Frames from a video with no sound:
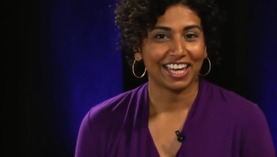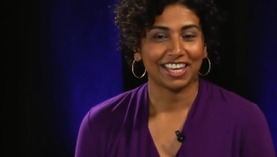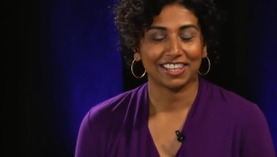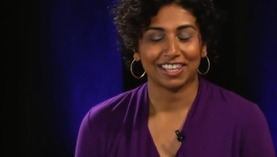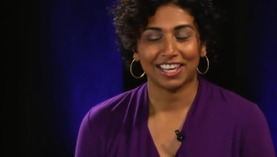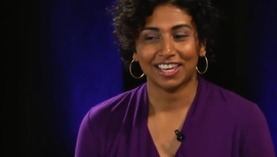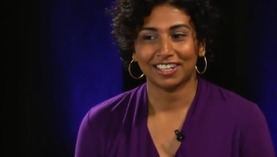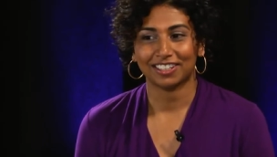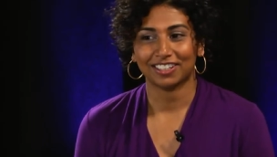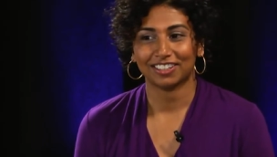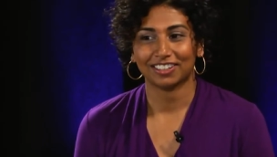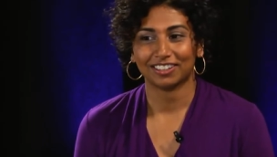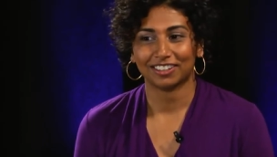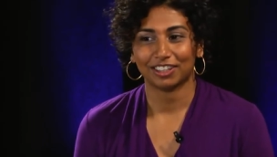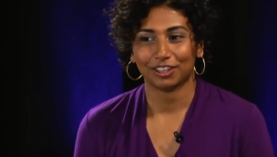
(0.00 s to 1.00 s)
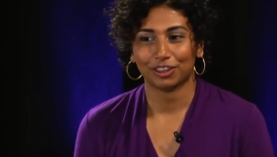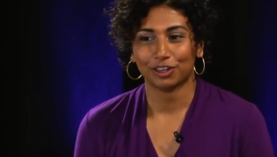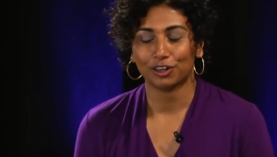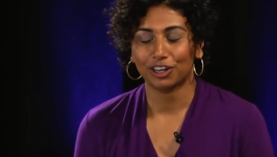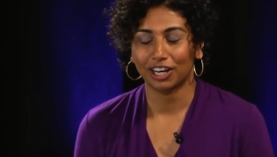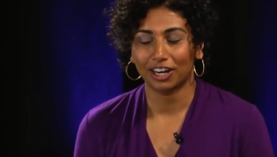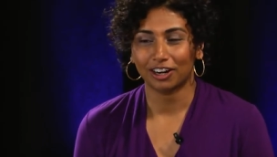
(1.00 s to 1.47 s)
And then the
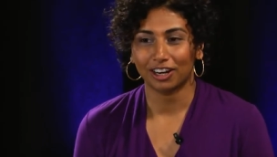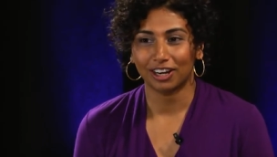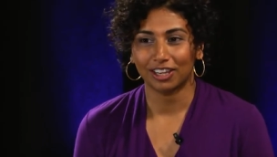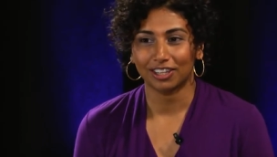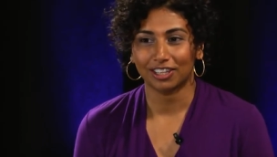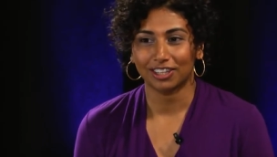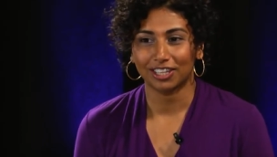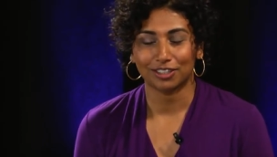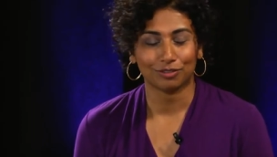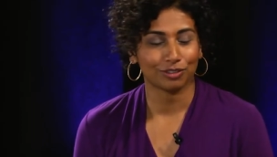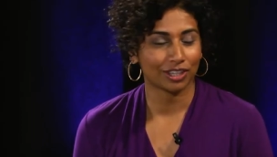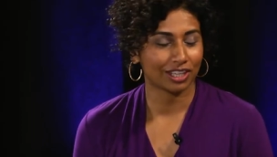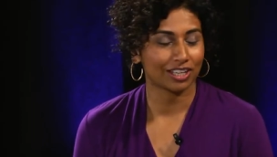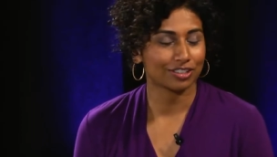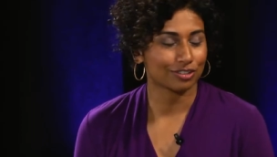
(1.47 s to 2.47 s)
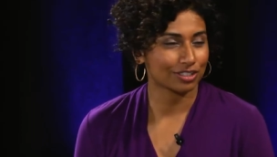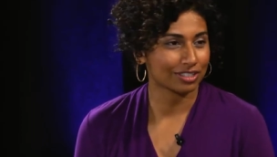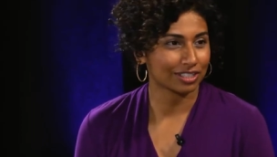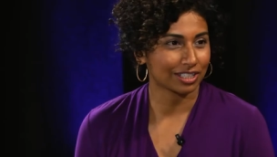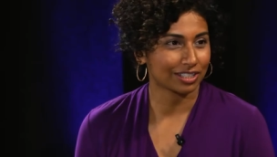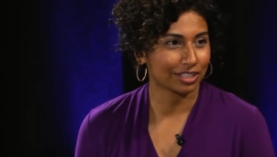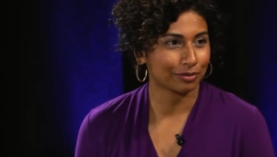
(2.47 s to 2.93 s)
third area I think that's really
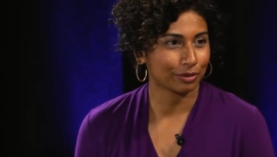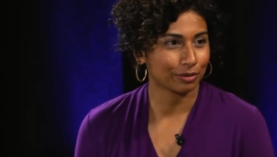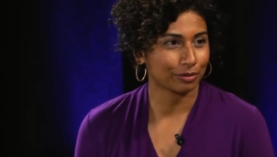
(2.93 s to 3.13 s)
interesting that